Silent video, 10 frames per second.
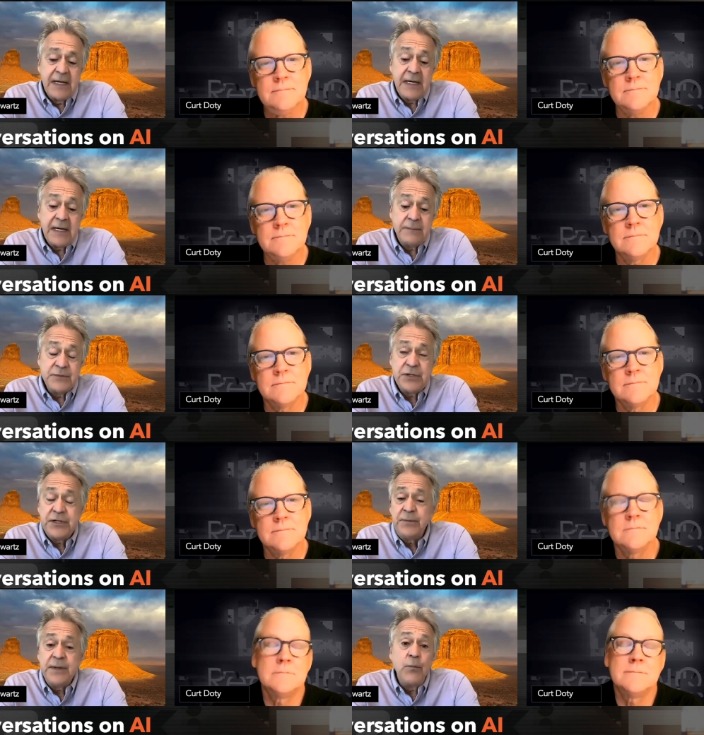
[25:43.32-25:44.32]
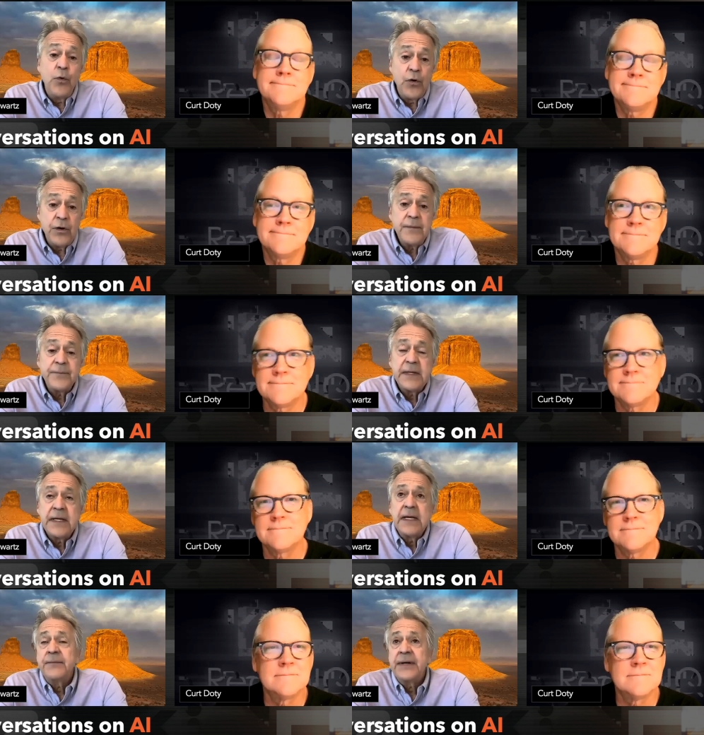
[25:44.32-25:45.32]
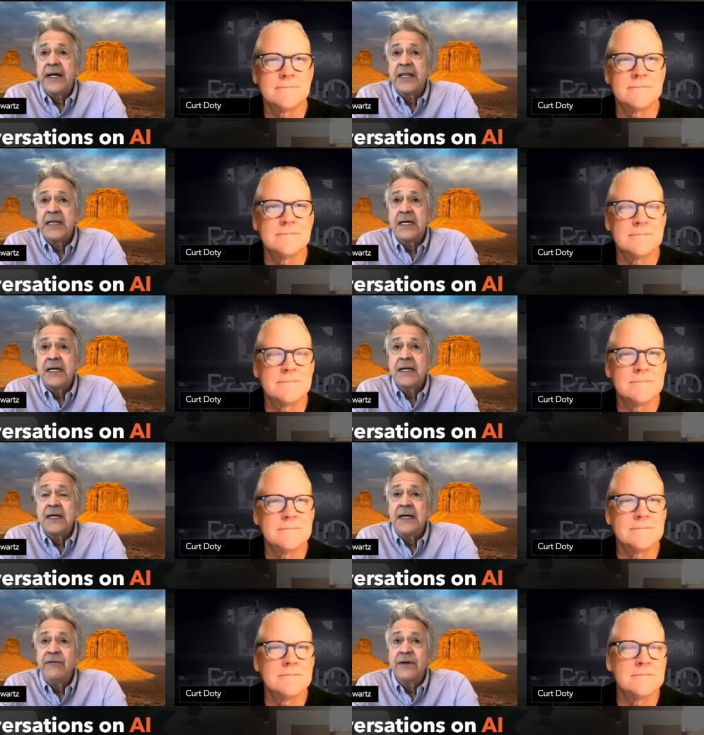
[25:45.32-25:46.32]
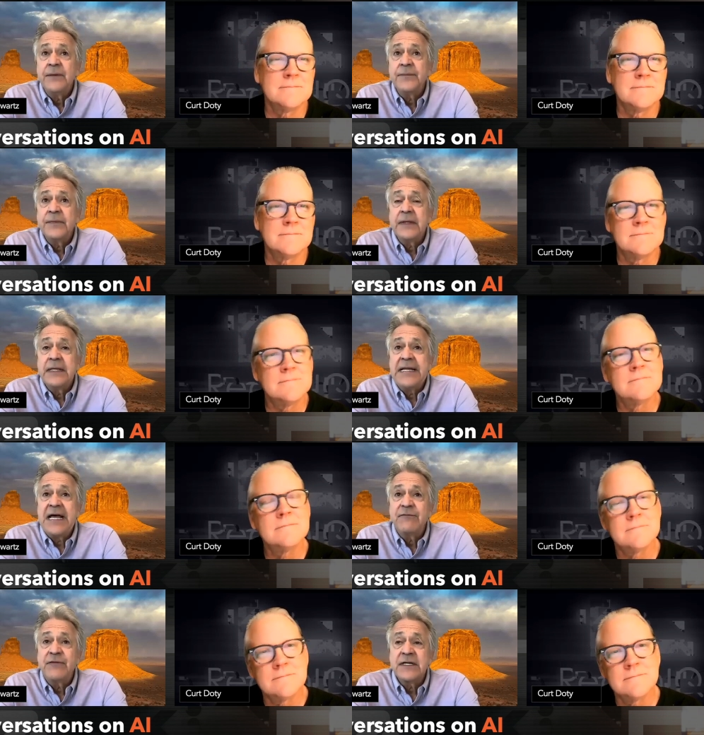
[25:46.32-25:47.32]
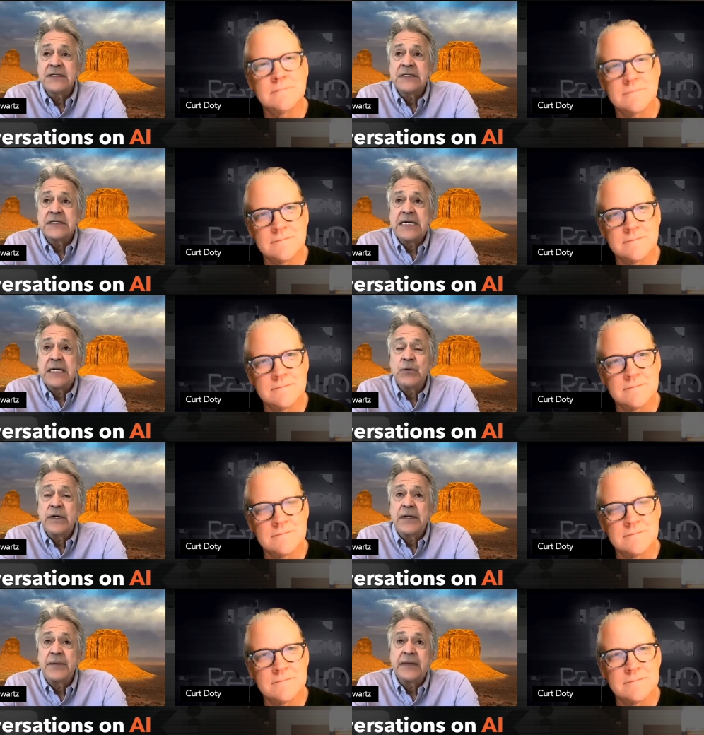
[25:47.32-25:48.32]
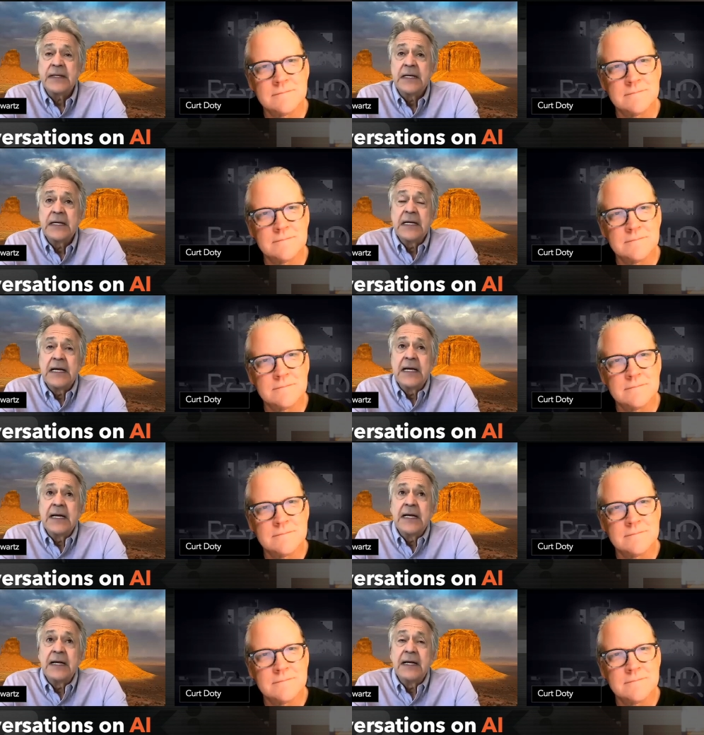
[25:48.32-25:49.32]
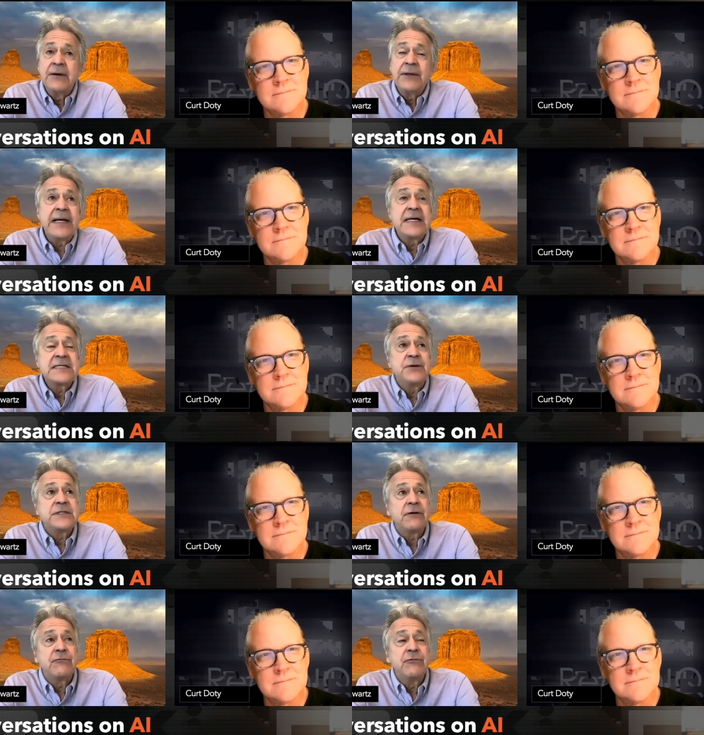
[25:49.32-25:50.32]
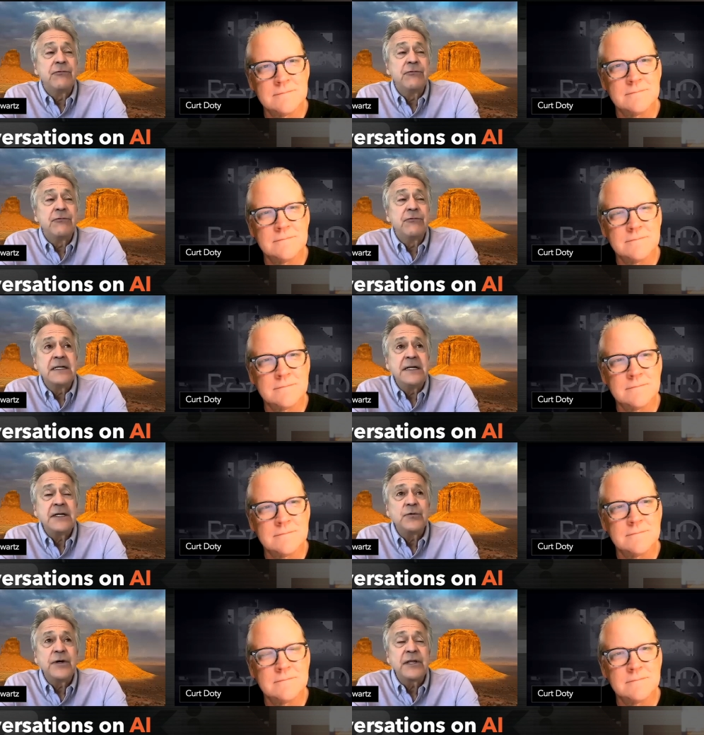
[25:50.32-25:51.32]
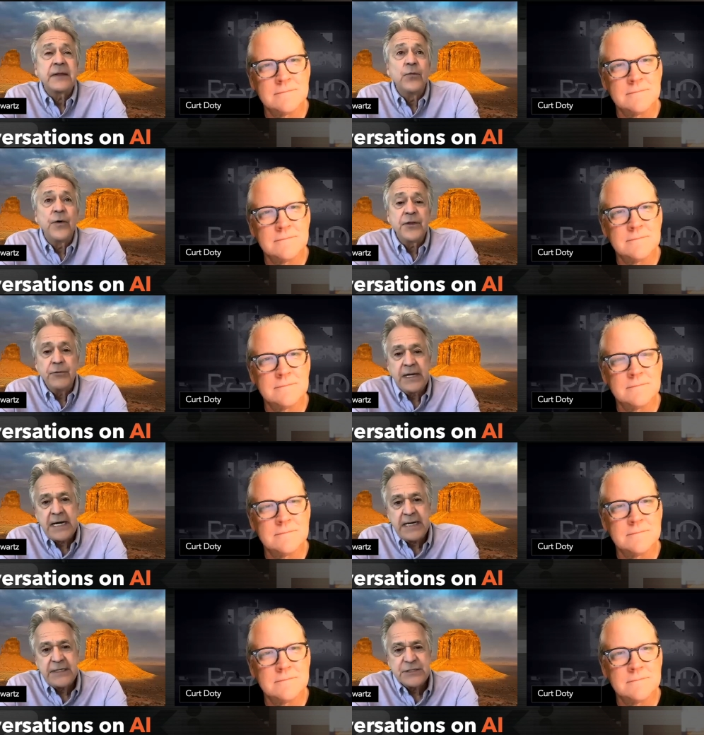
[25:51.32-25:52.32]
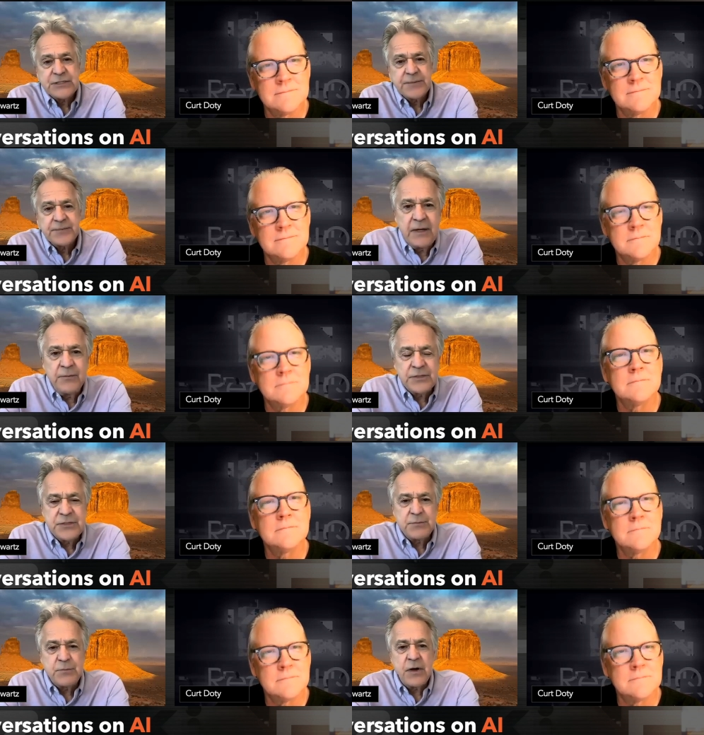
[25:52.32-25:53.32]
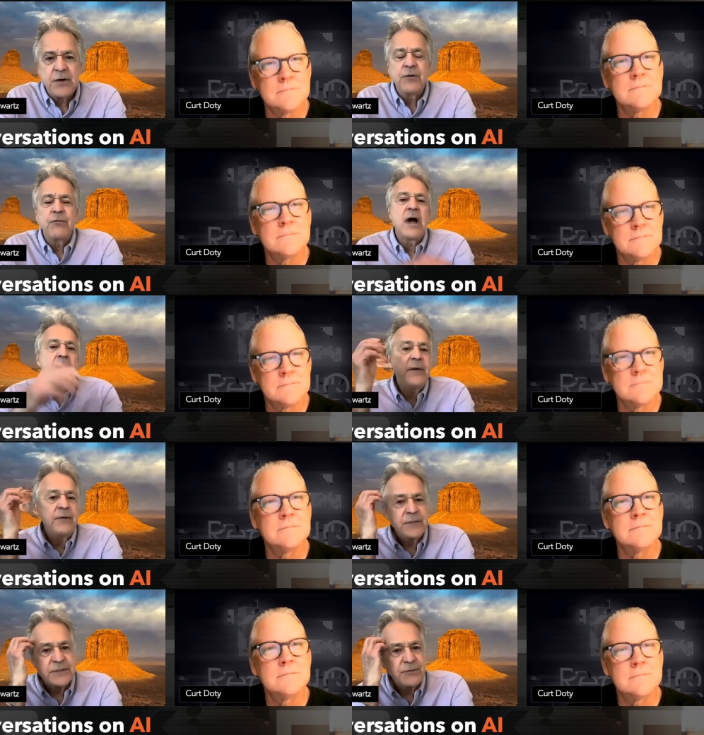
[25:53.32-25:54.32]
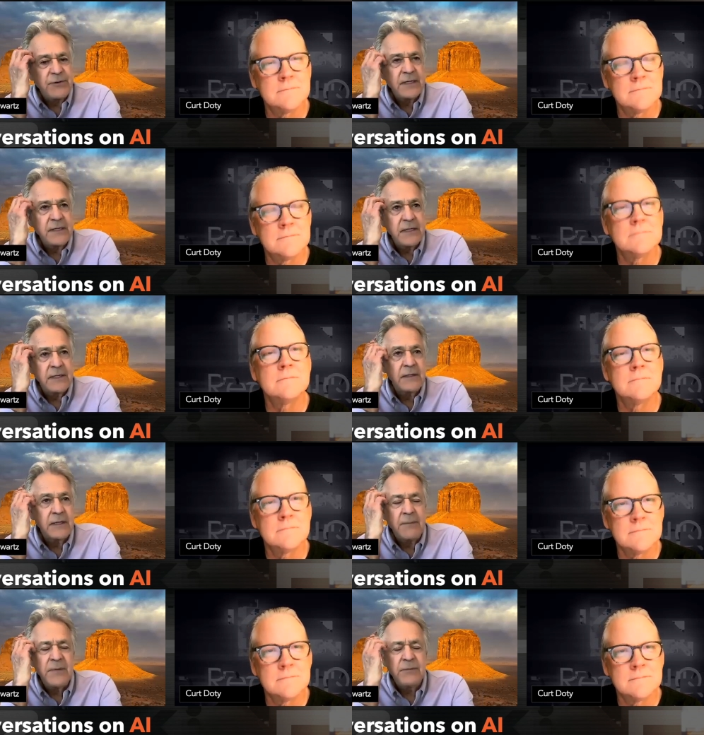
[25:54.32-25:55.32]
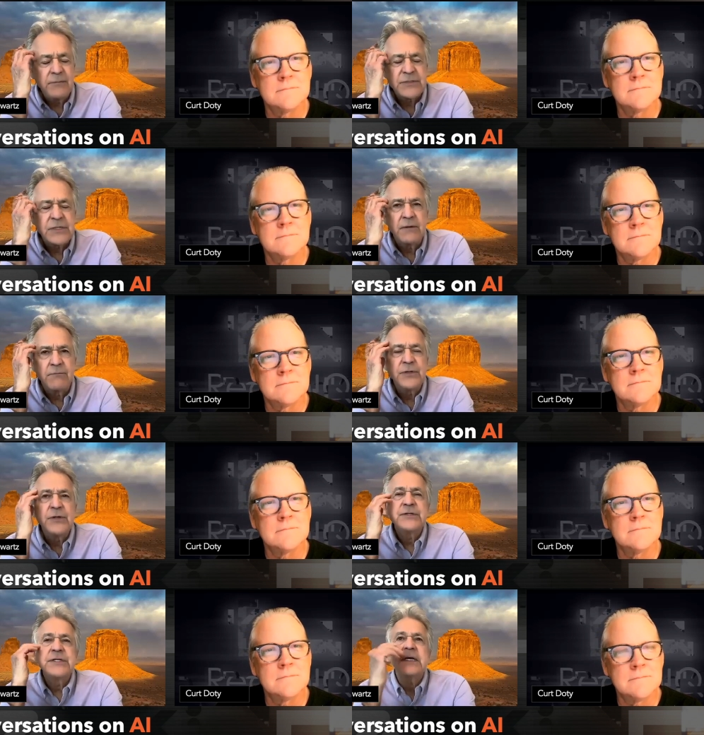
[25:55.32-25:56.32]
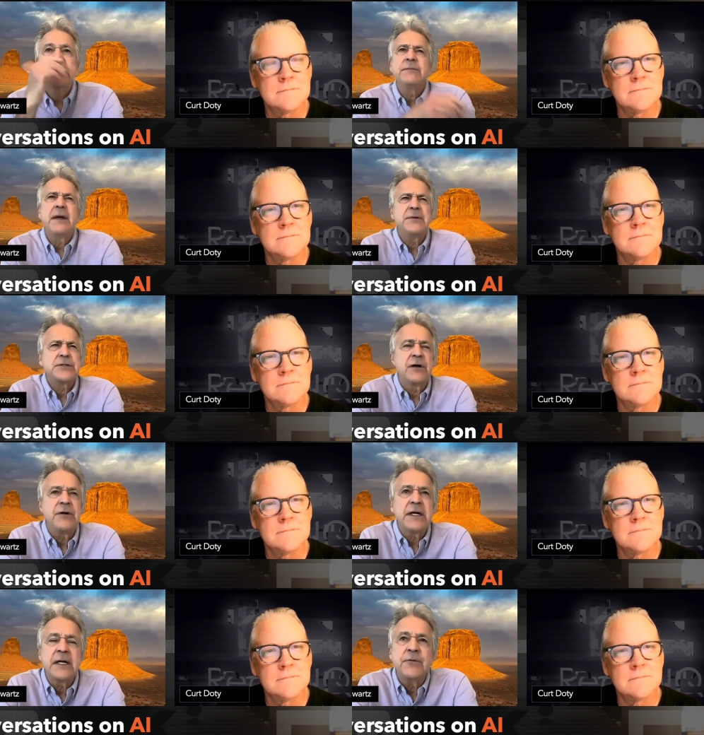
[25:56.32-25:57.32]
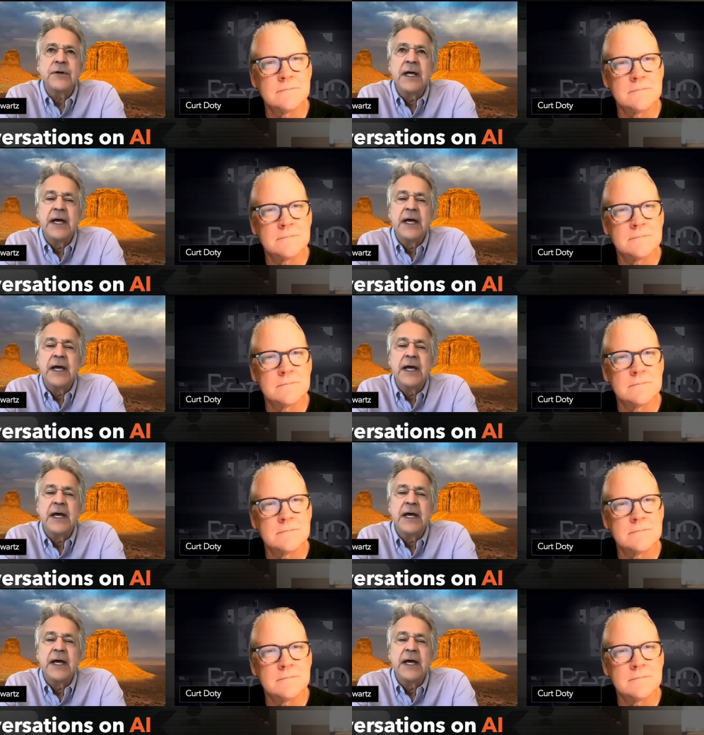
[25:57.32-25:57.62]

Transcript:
Speaker 1: I'm sure there'll be more, but I think even Netflix is saying, well, I guess there was a recent deal with Wuthering Heights, which is Margot Robbie was directing it. I mean, was producing it, maybe starring in it with